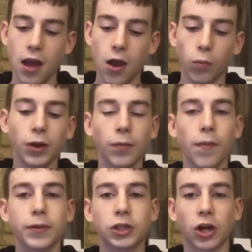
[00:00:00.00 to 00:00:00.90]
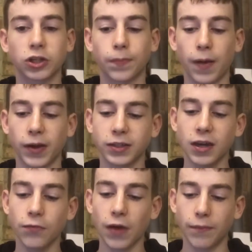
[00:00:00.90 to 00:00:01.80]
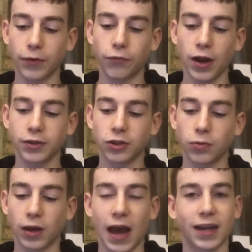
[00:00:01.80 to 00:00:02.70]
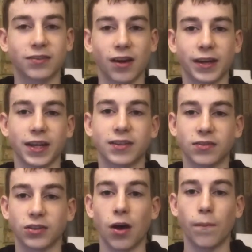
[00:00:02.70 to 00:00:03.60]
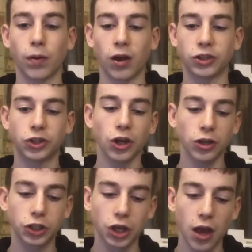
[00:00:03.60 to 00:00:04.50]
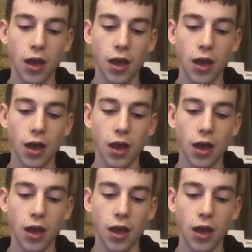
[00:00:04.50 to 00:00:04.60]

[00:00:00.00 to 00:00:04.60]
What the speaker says: winner will be judged by myself and my friend, who will act, I guess, as an unbiased judge,